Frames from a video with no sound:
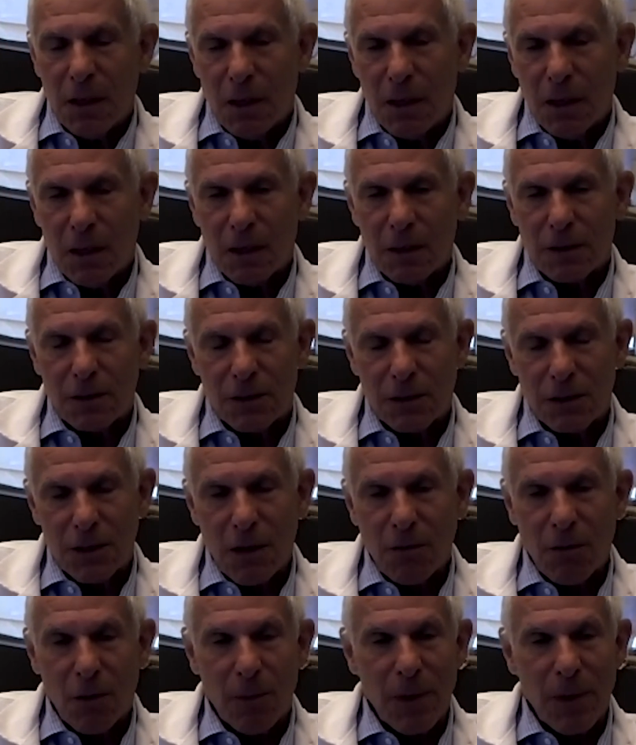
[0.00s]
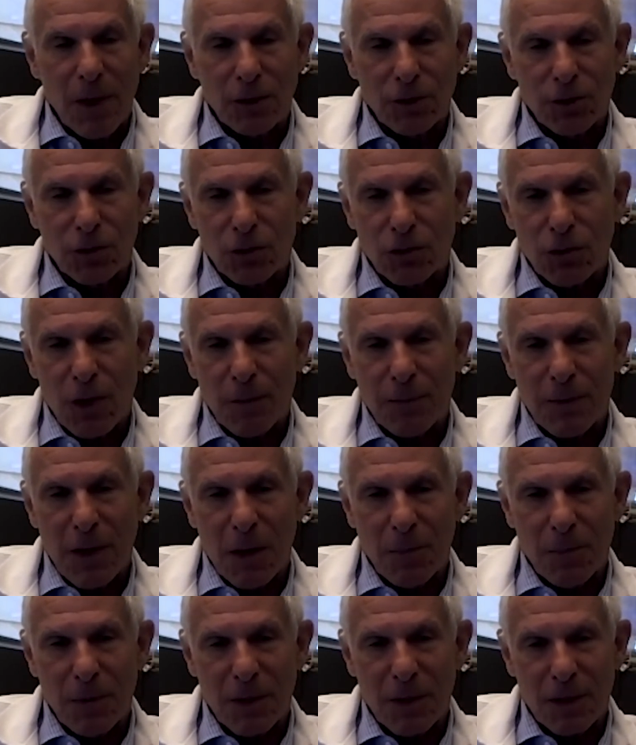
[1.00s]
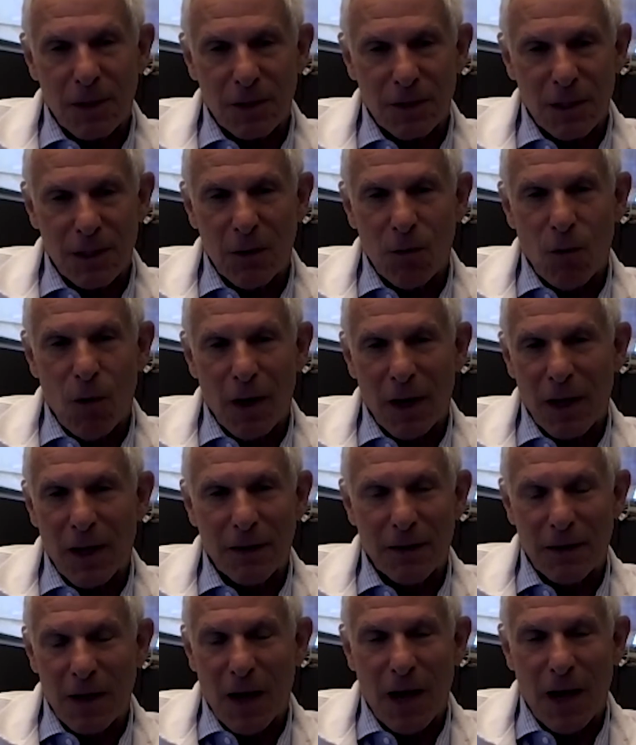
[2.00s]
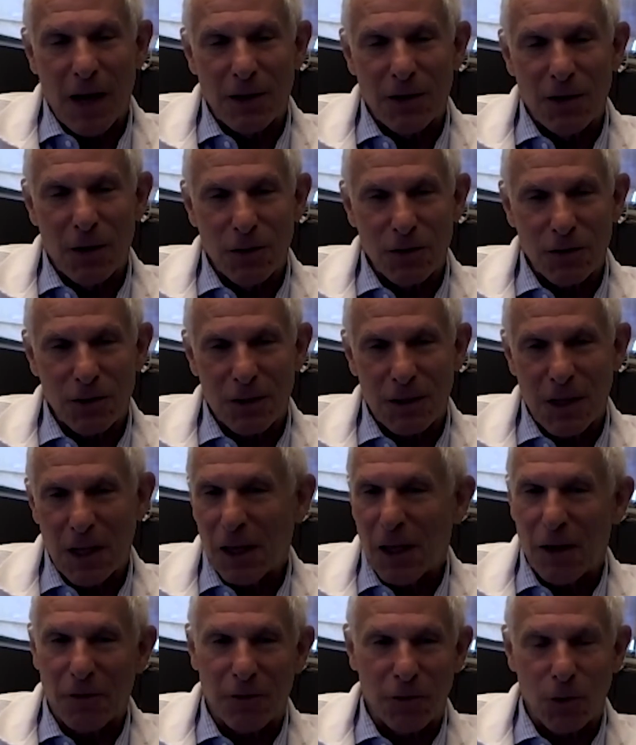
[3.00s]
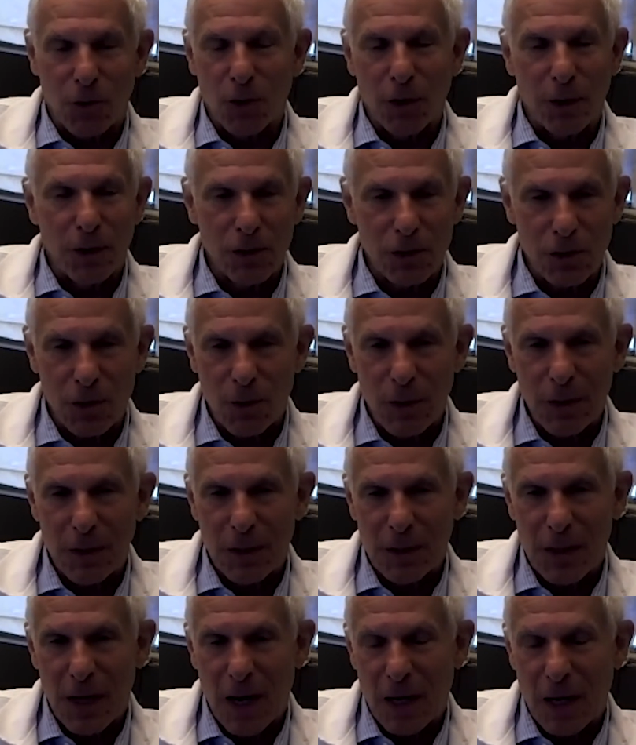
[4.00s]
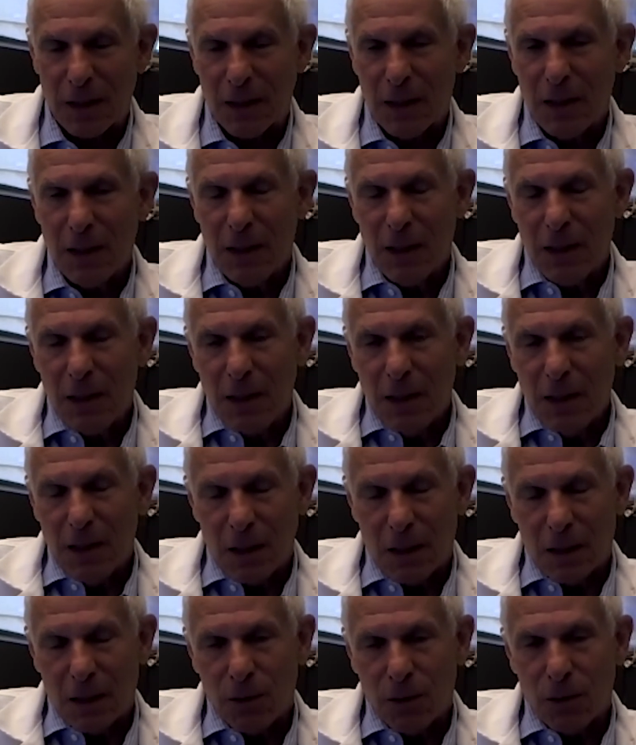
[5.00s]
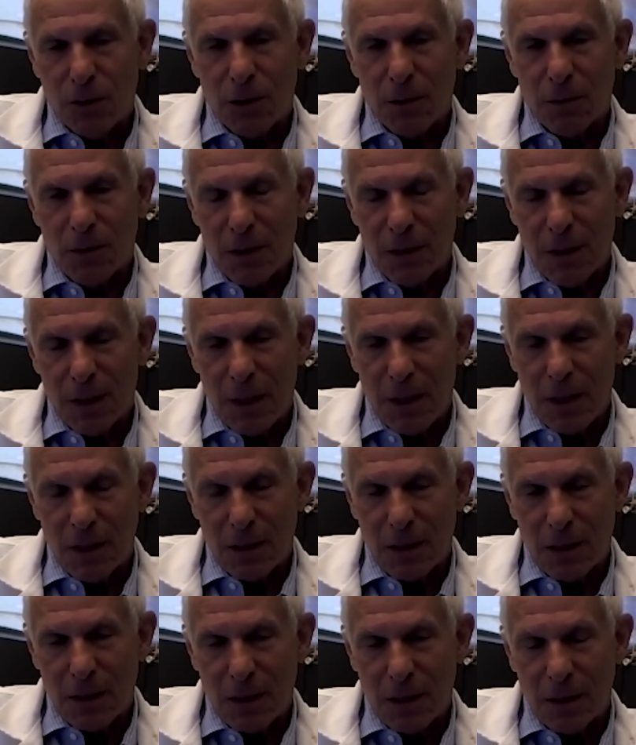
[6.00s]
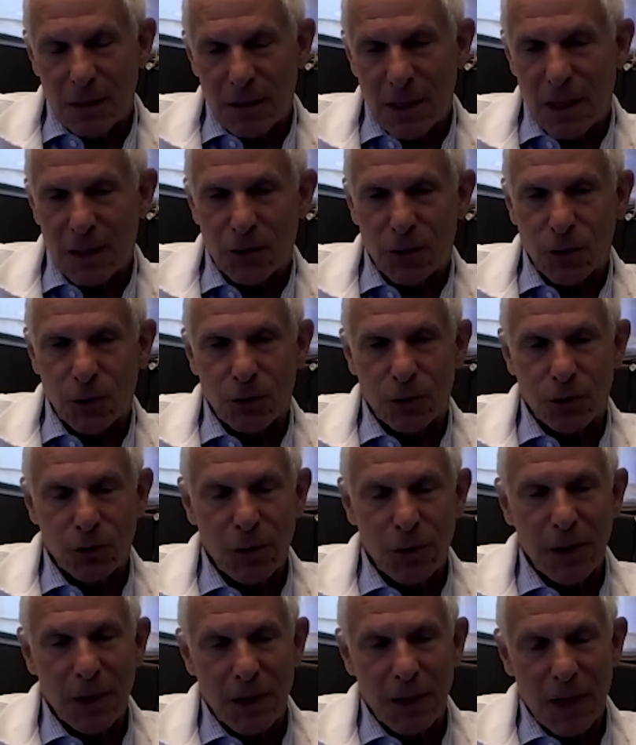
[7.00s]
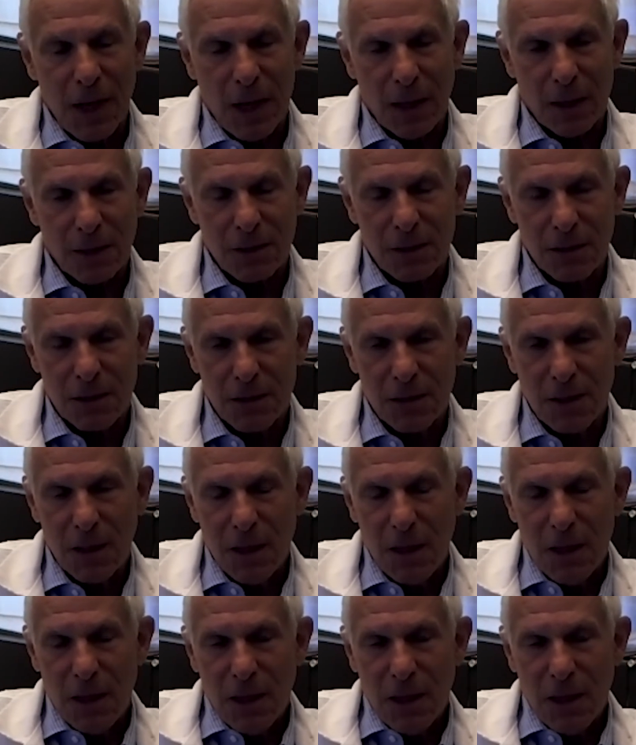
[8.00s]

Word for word: Uh, several patients dropped out because they didn't want to get the high dose and they left early, so we did not include them in the in- intent to treat analysis.